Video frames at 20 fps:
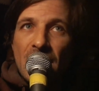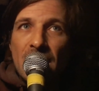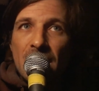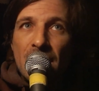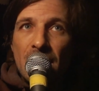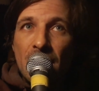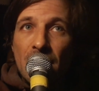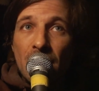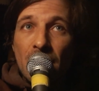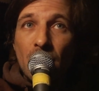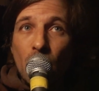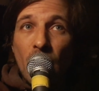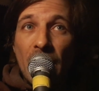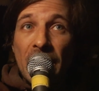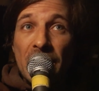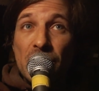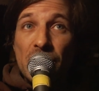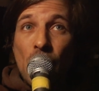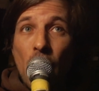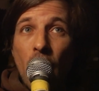
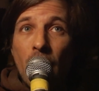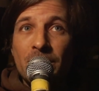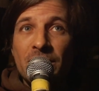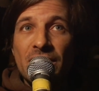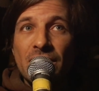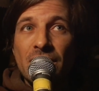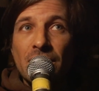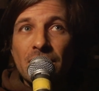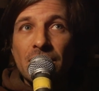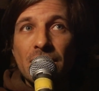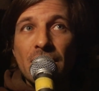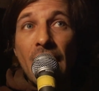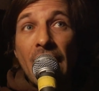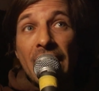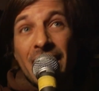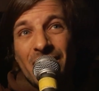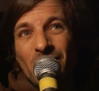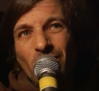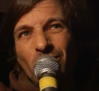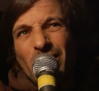what I chopped.
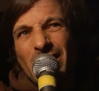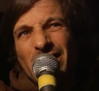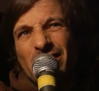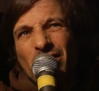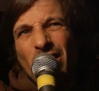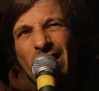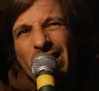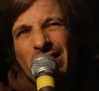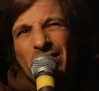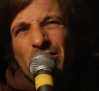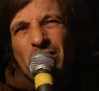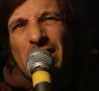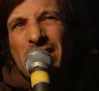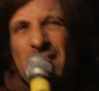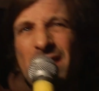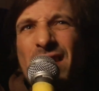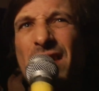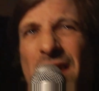I can already tell you it's the